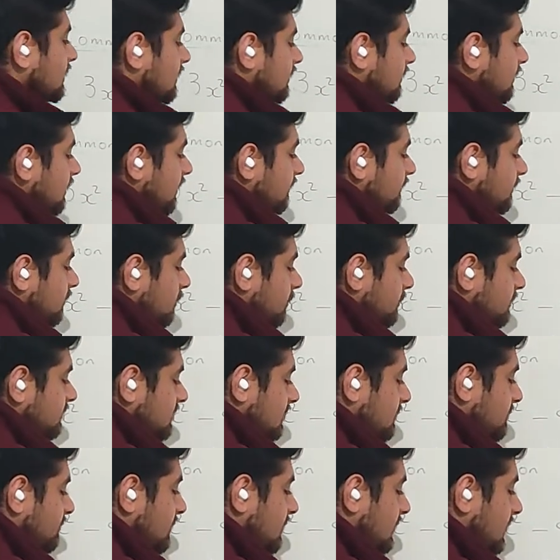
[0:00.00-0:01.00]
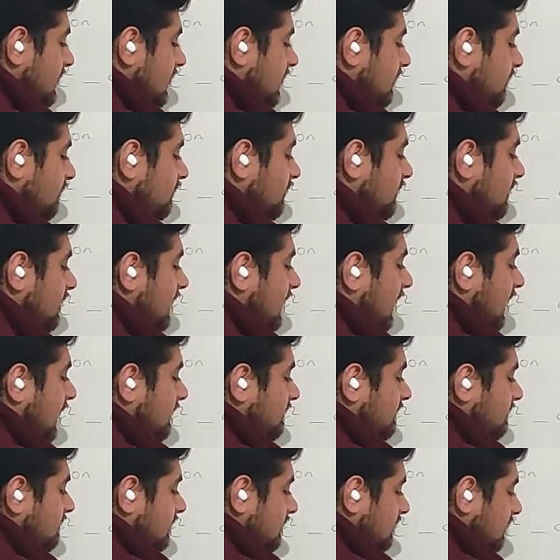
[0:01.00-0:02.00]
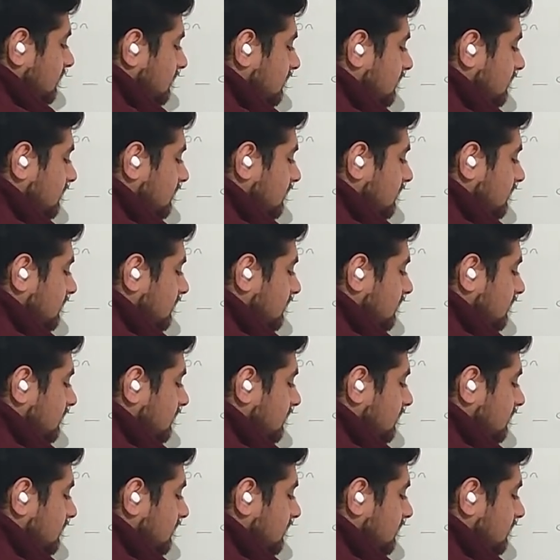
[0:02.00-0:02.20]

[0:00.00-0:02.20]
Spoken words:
Therefore, we simply have x here.